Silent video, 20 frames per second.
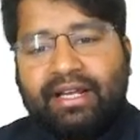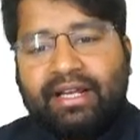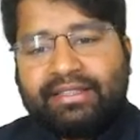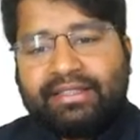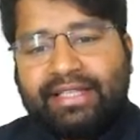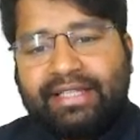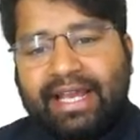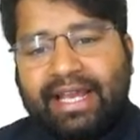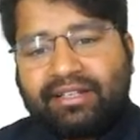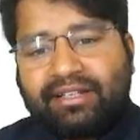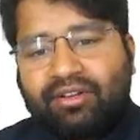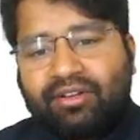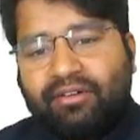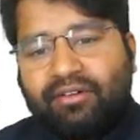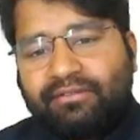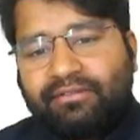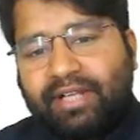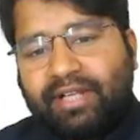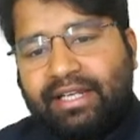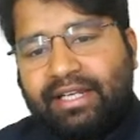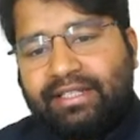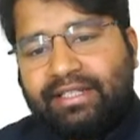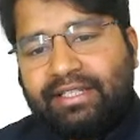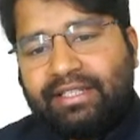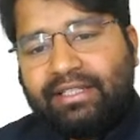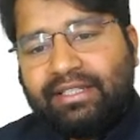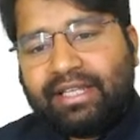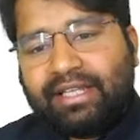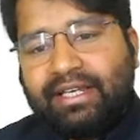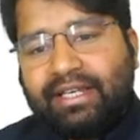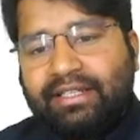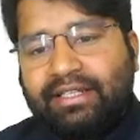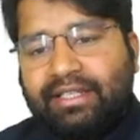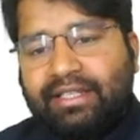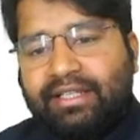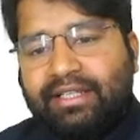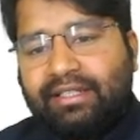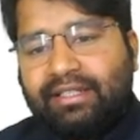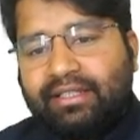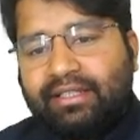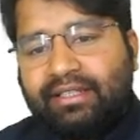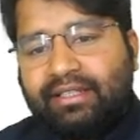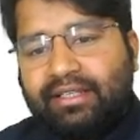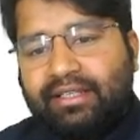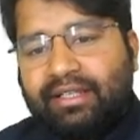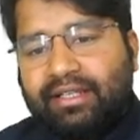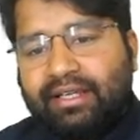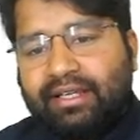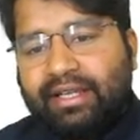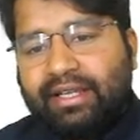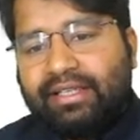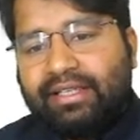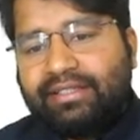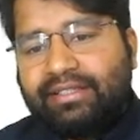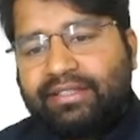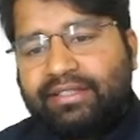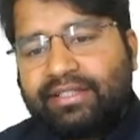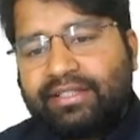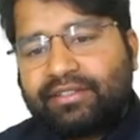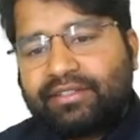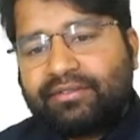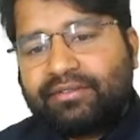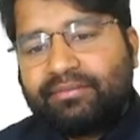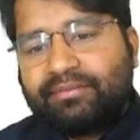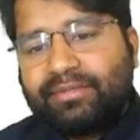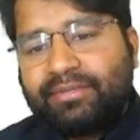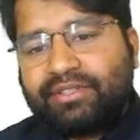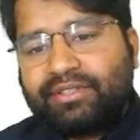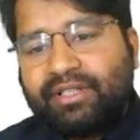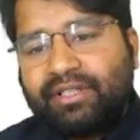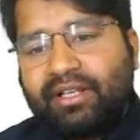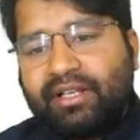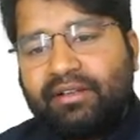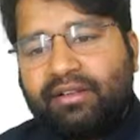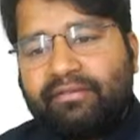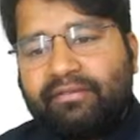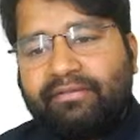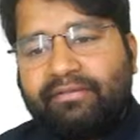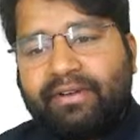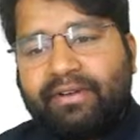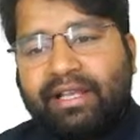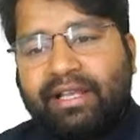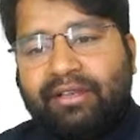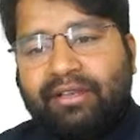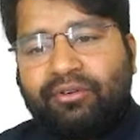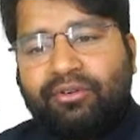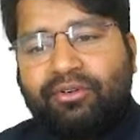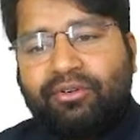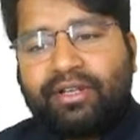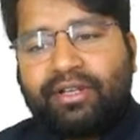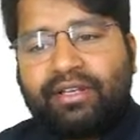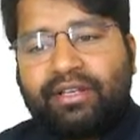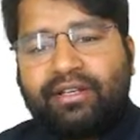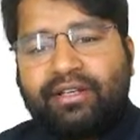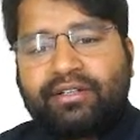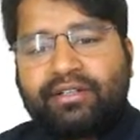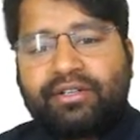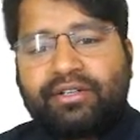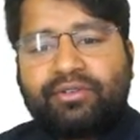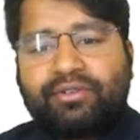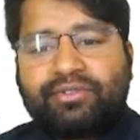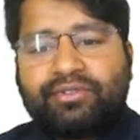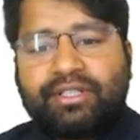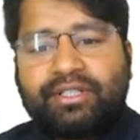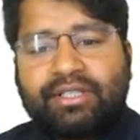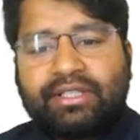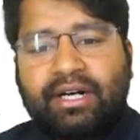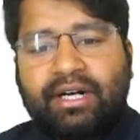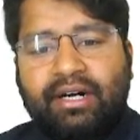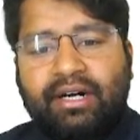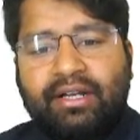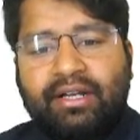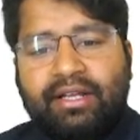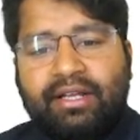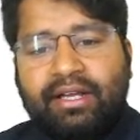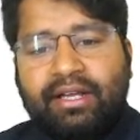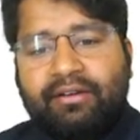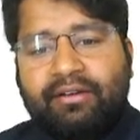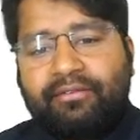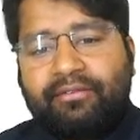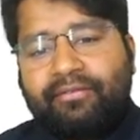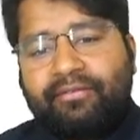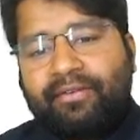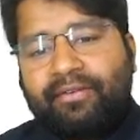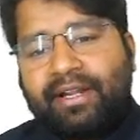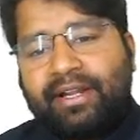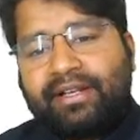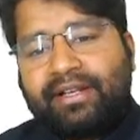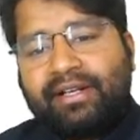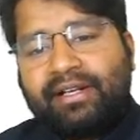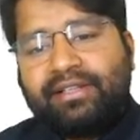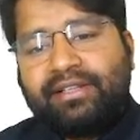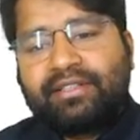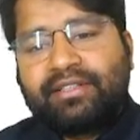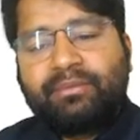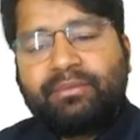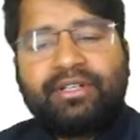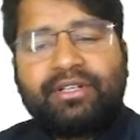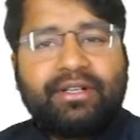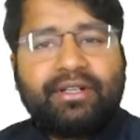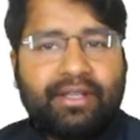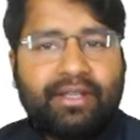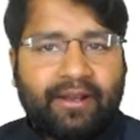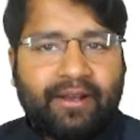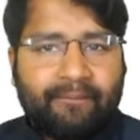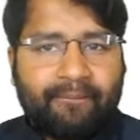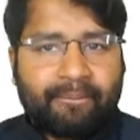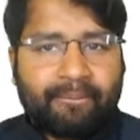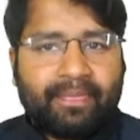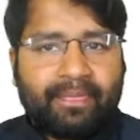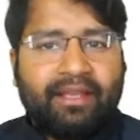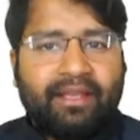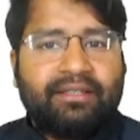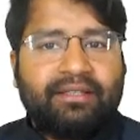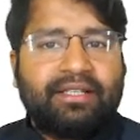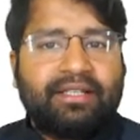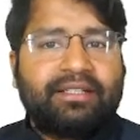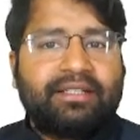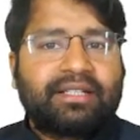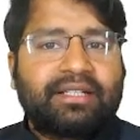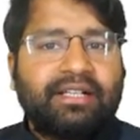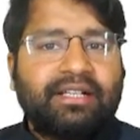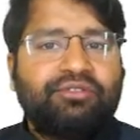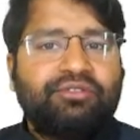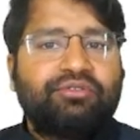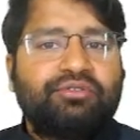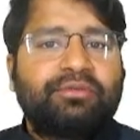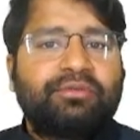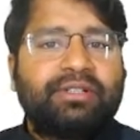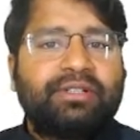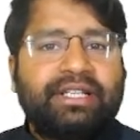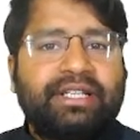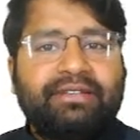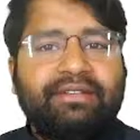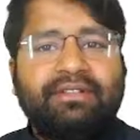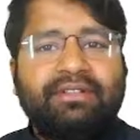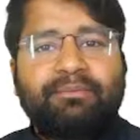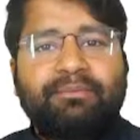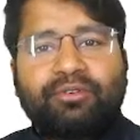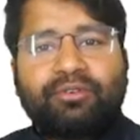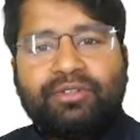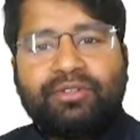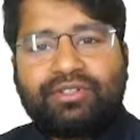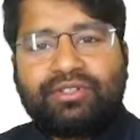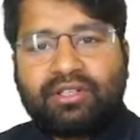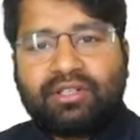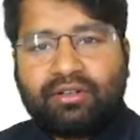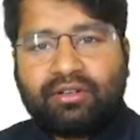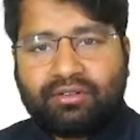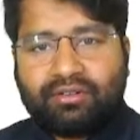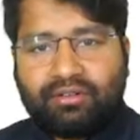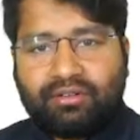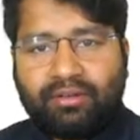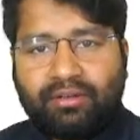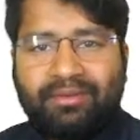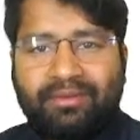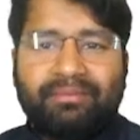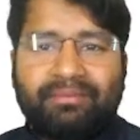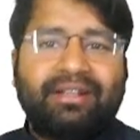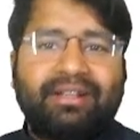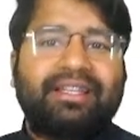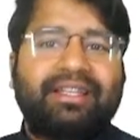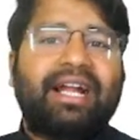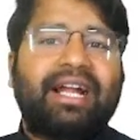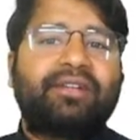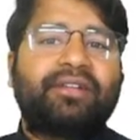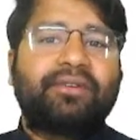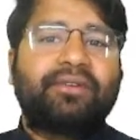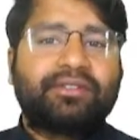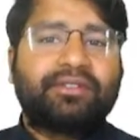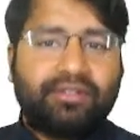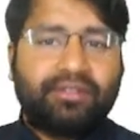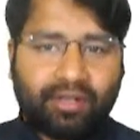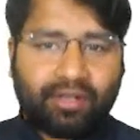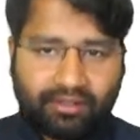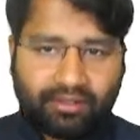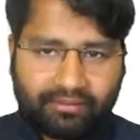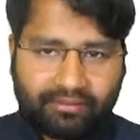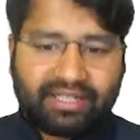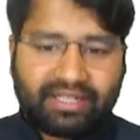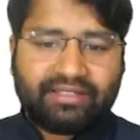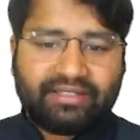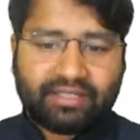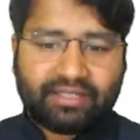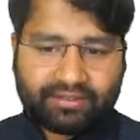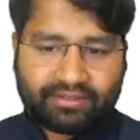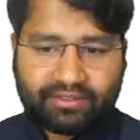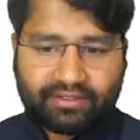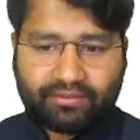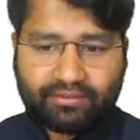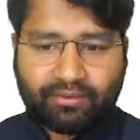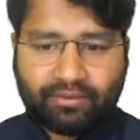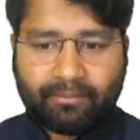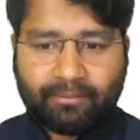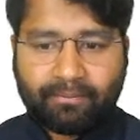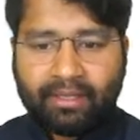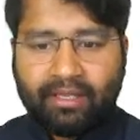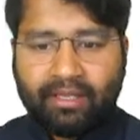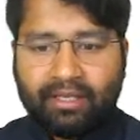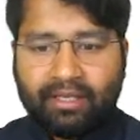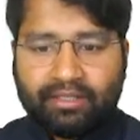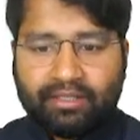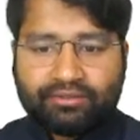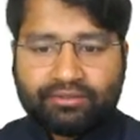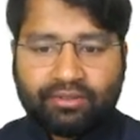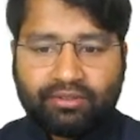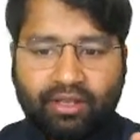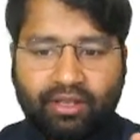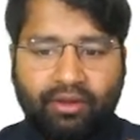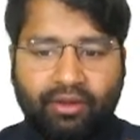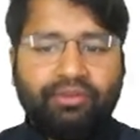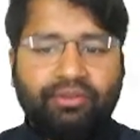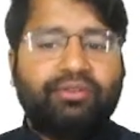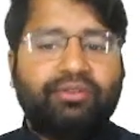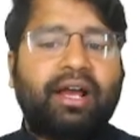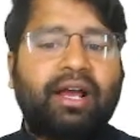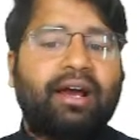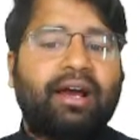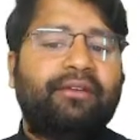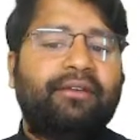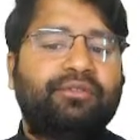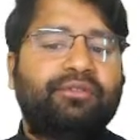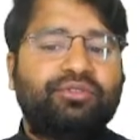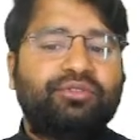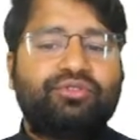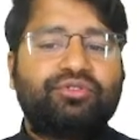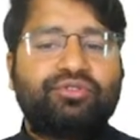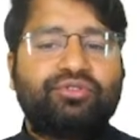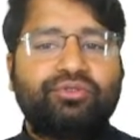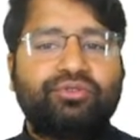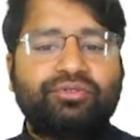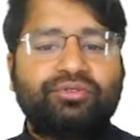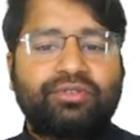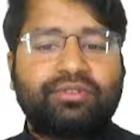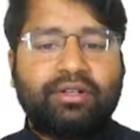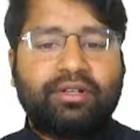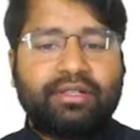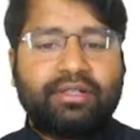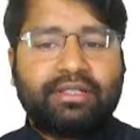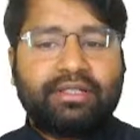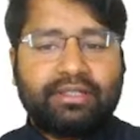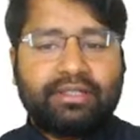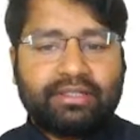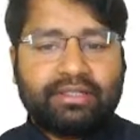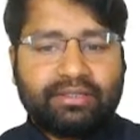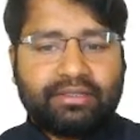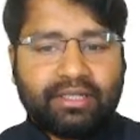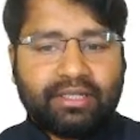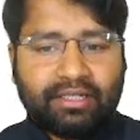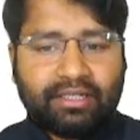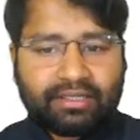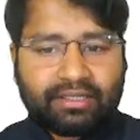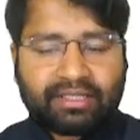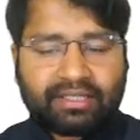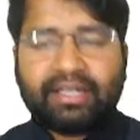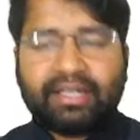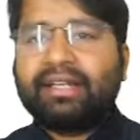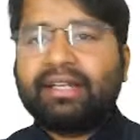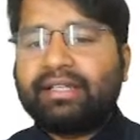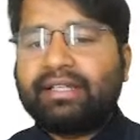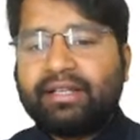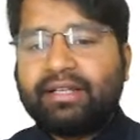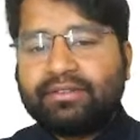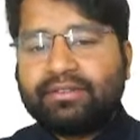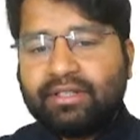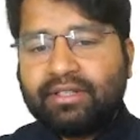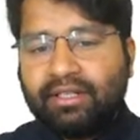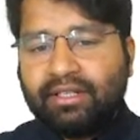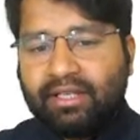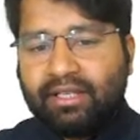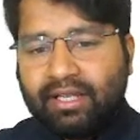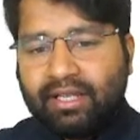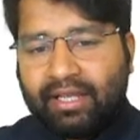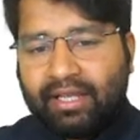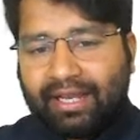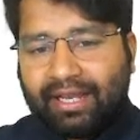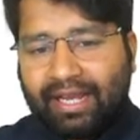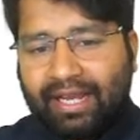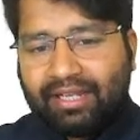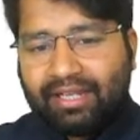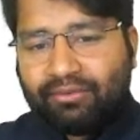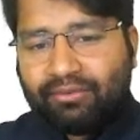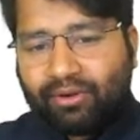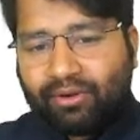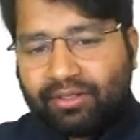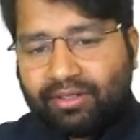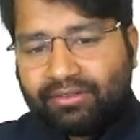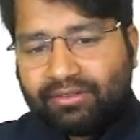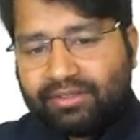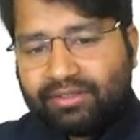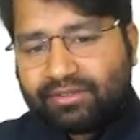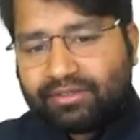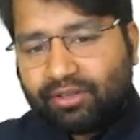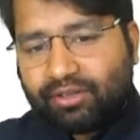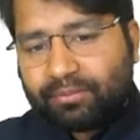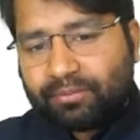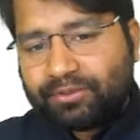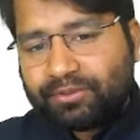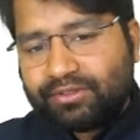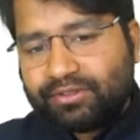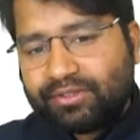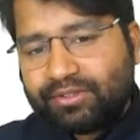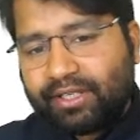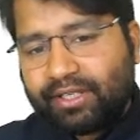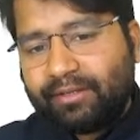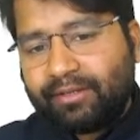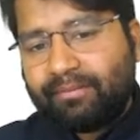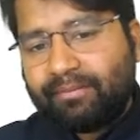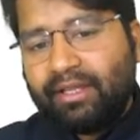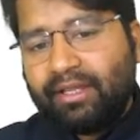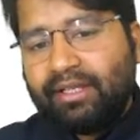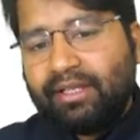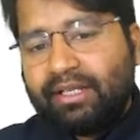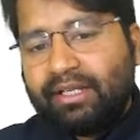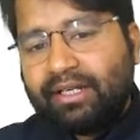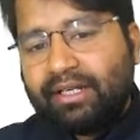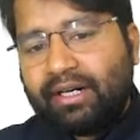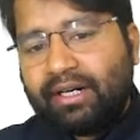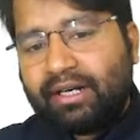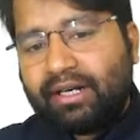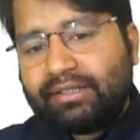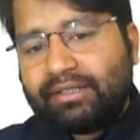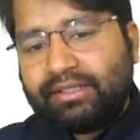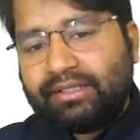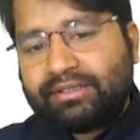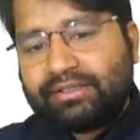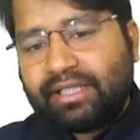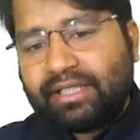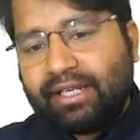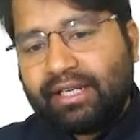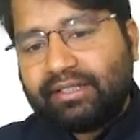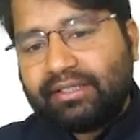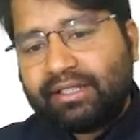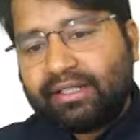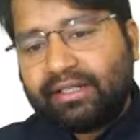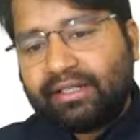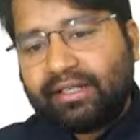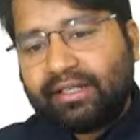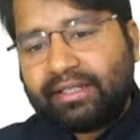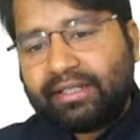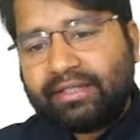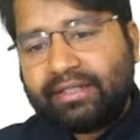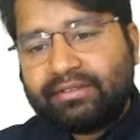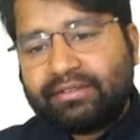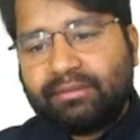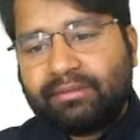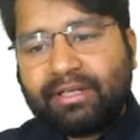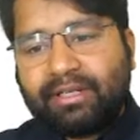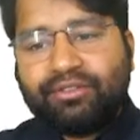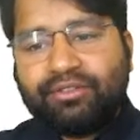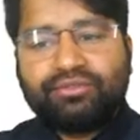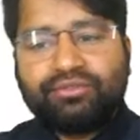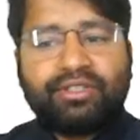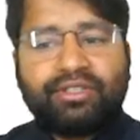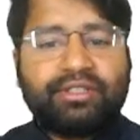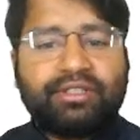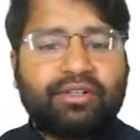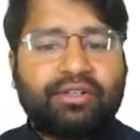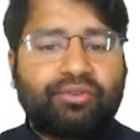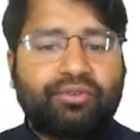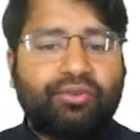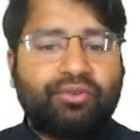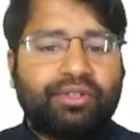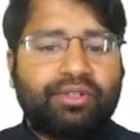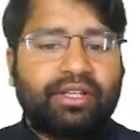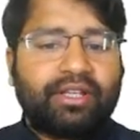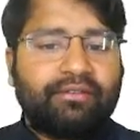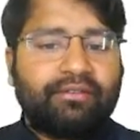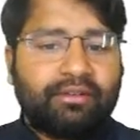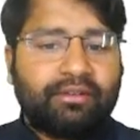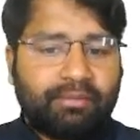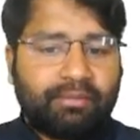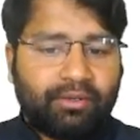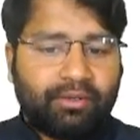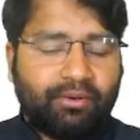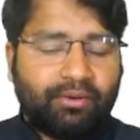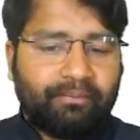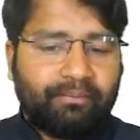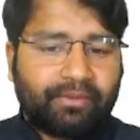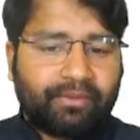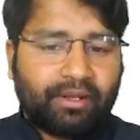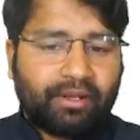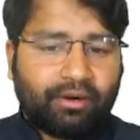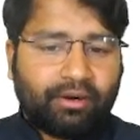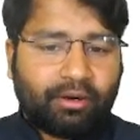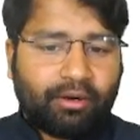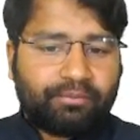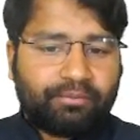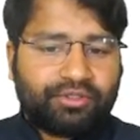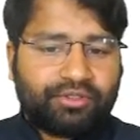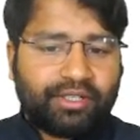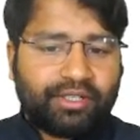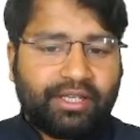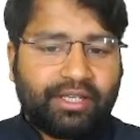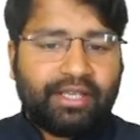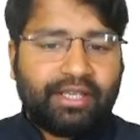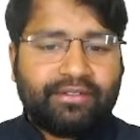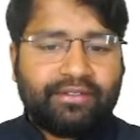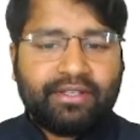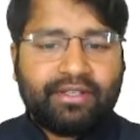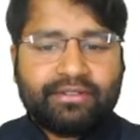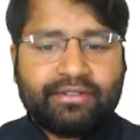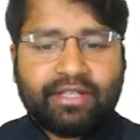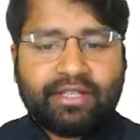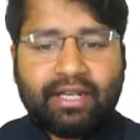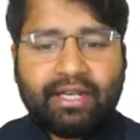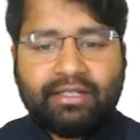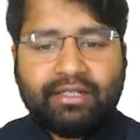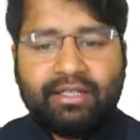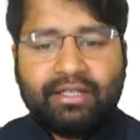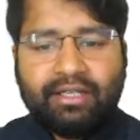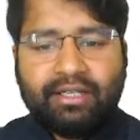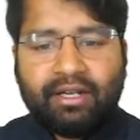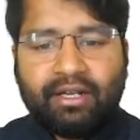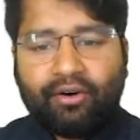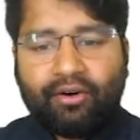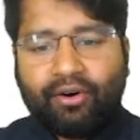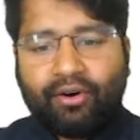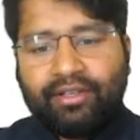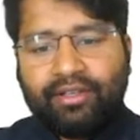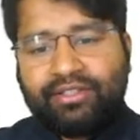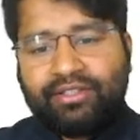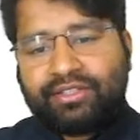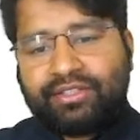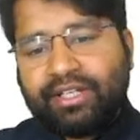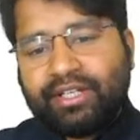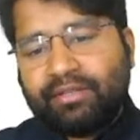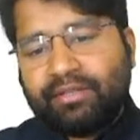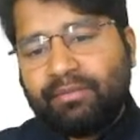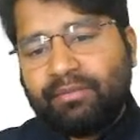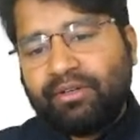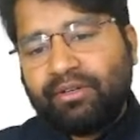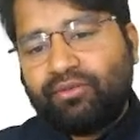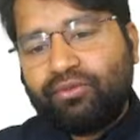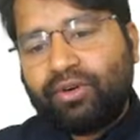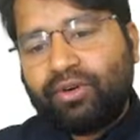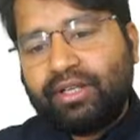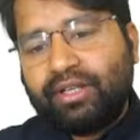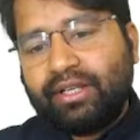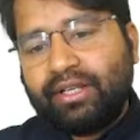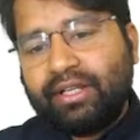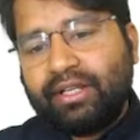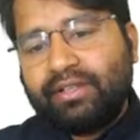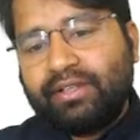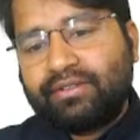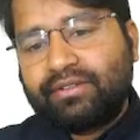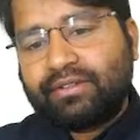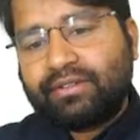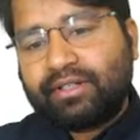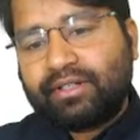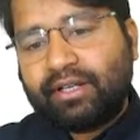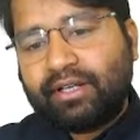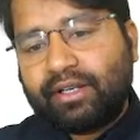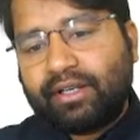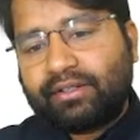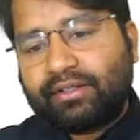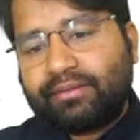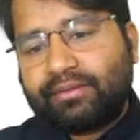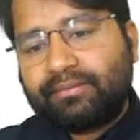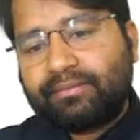The Act of 1919 is dismissal failure in introducing the federalism in India. They tried to give the provincial autonomy, but that was not very successful. So now you have to choose the correct answer. And what is this option saying? Select the correct answer by using the code given below. Option A says that only statement 1 is correct.